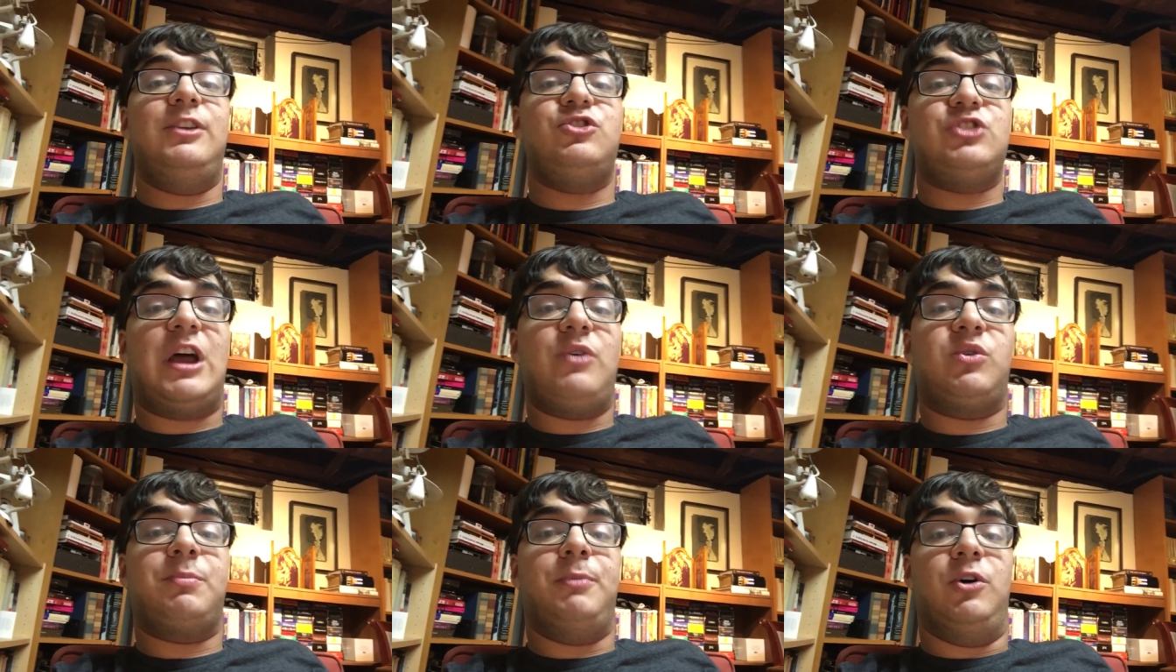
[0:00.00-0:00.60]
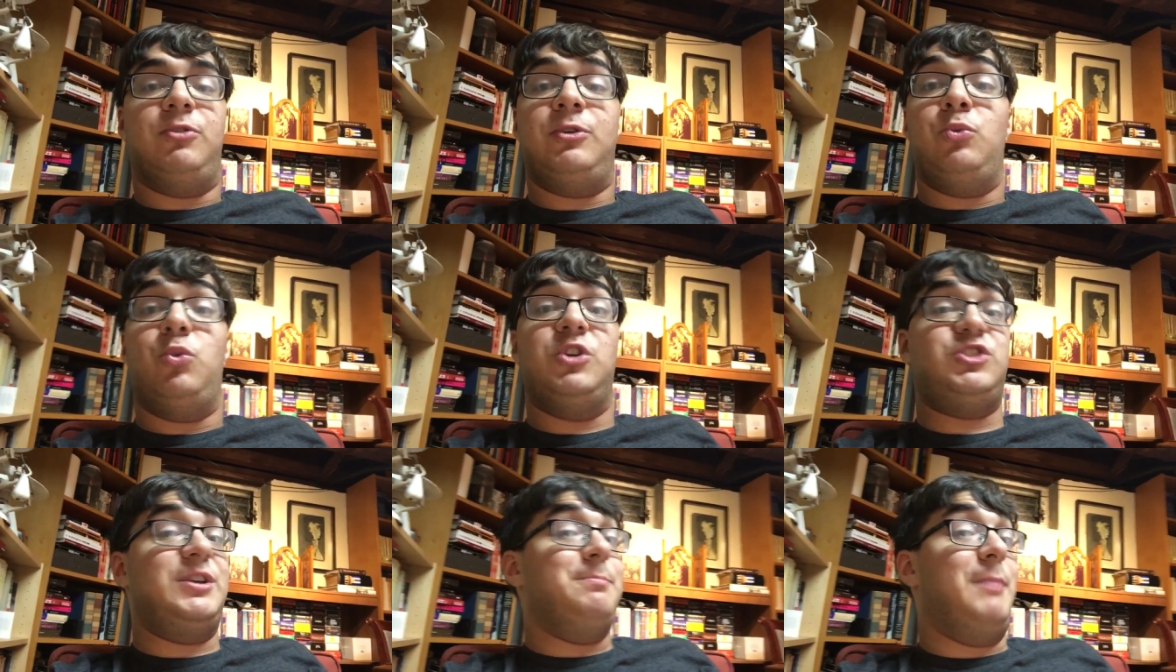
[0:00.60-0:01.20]
Chadwick Boseman,
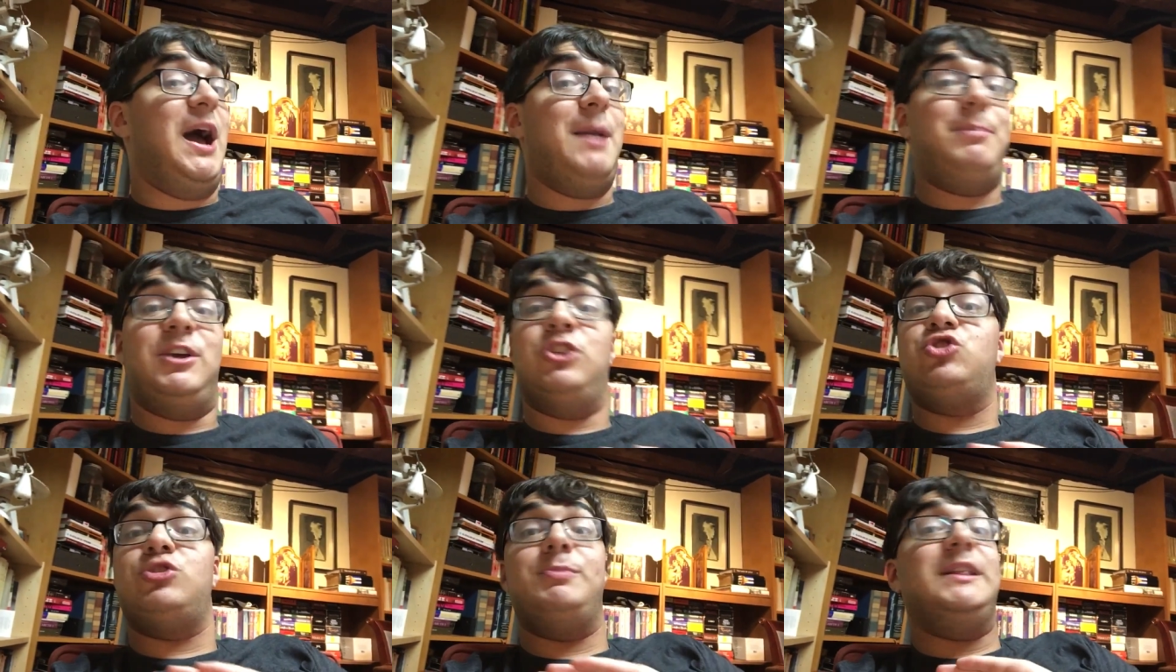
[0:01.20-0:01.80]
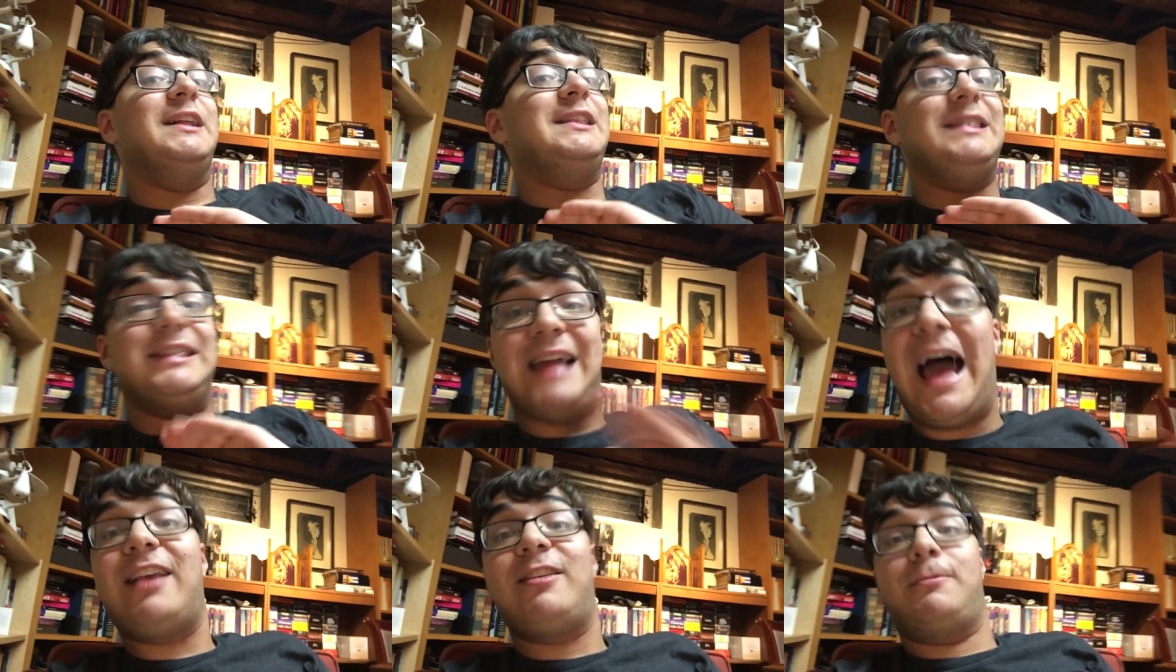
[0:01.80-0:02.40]
which, in my opinion, should be the
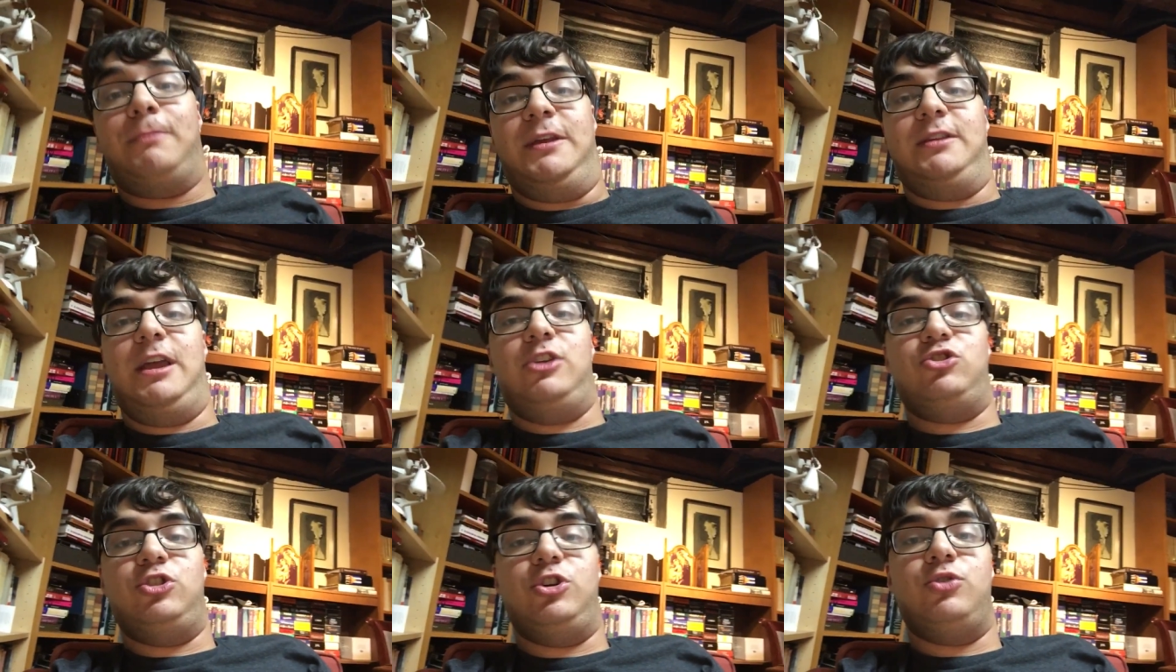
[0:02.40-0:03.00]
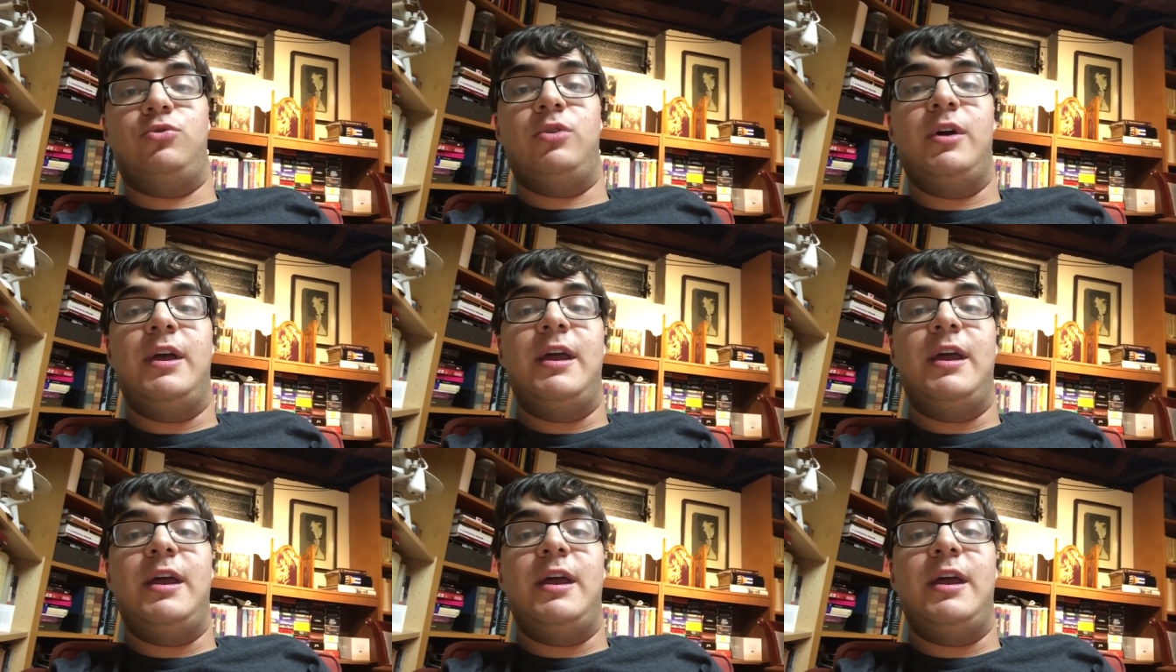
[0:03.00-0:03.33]
last thing they do.